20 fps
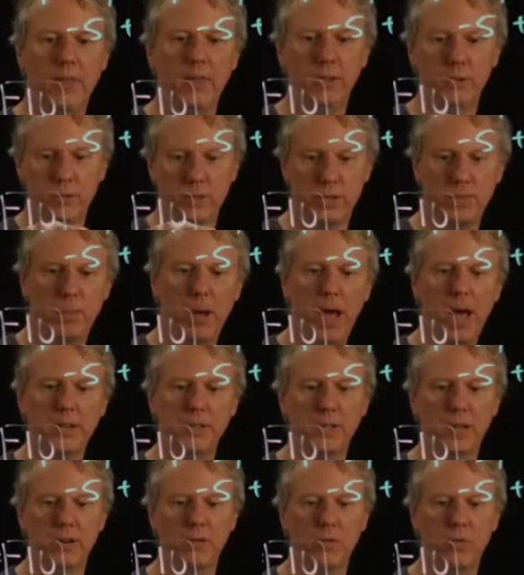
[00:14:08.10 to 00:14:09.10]
this was a
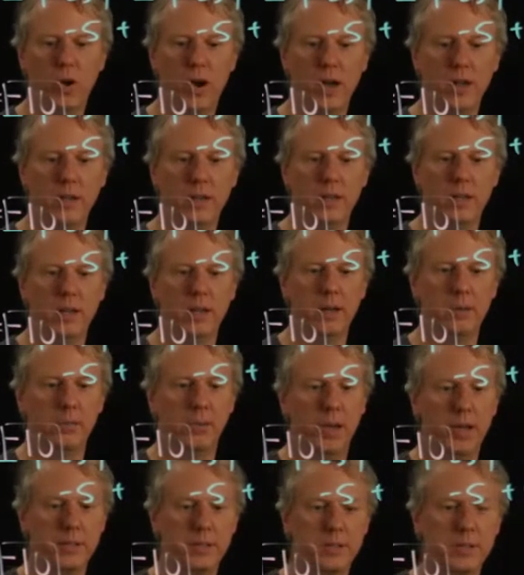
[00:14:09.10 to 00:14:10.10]
positive 1,
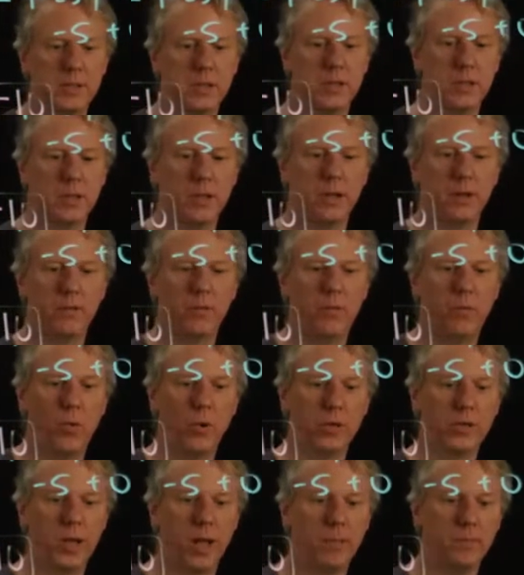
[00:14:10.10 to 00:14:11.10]
plus
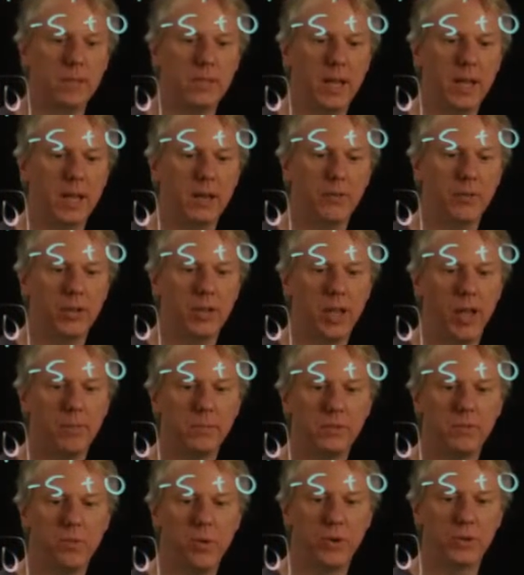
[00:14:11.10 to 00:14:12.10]
4 times negative 1
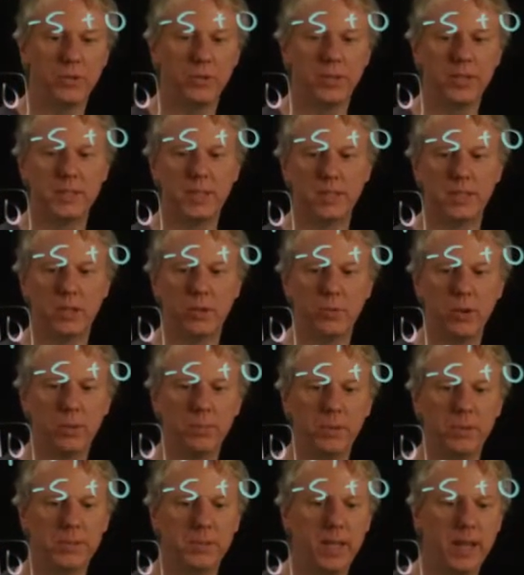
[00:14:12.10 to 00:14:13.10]
times 4. So this is 3
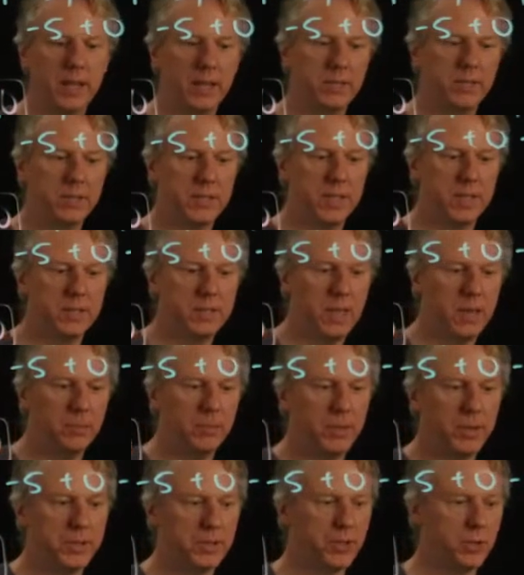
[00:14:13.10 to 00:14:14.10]
plus negative 16
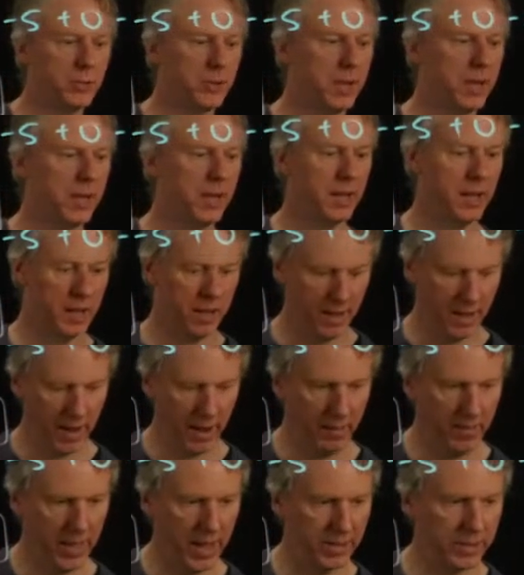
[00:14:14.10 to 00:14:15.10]
plus 3.
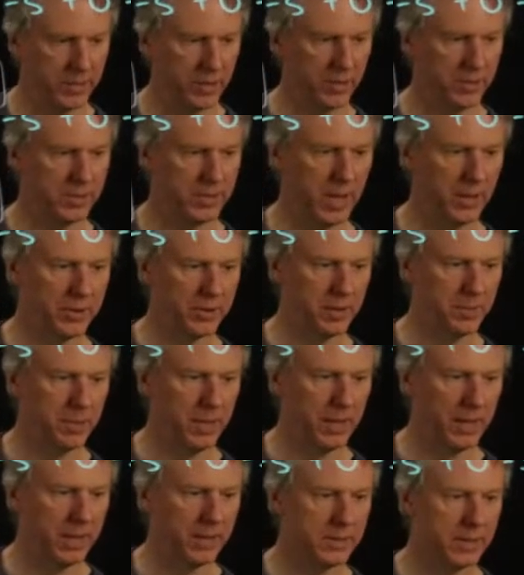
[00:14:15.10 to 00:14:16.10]
And that turns out to
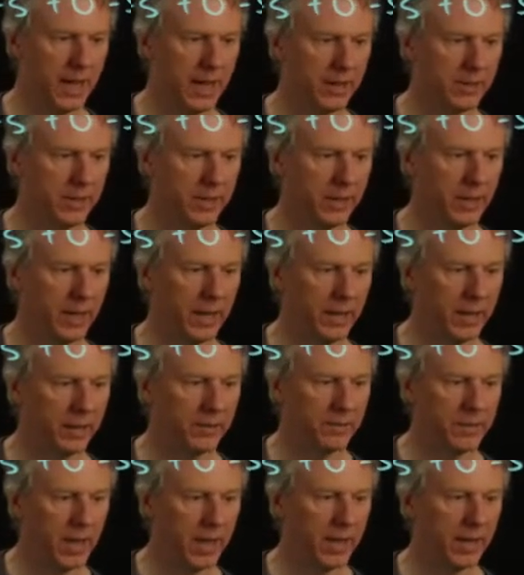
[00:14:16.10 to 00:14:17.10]
be exactly
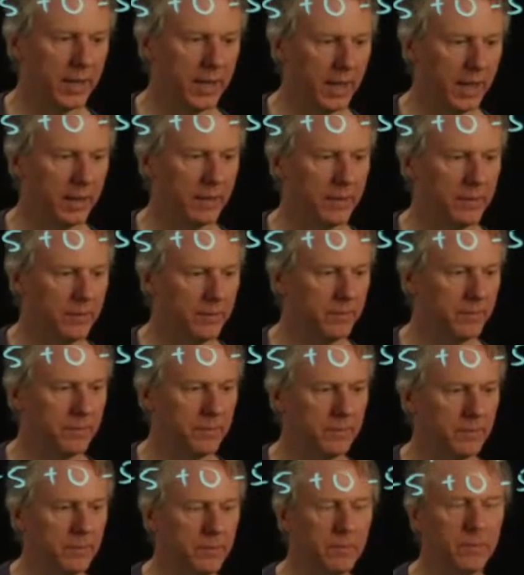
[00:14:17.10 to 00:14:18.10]
negative 10 again.
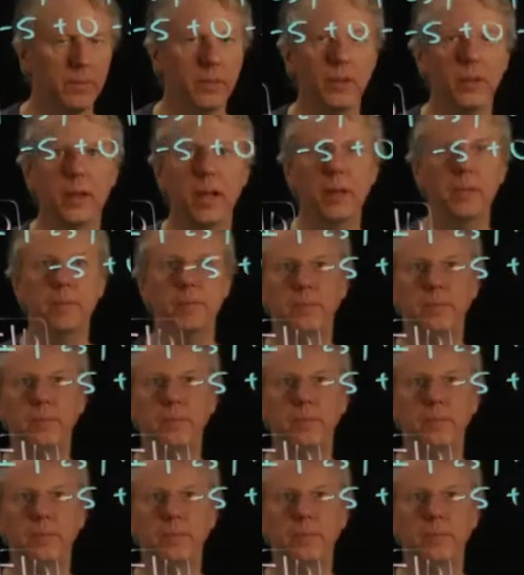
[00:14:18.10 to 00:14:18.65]
Okay?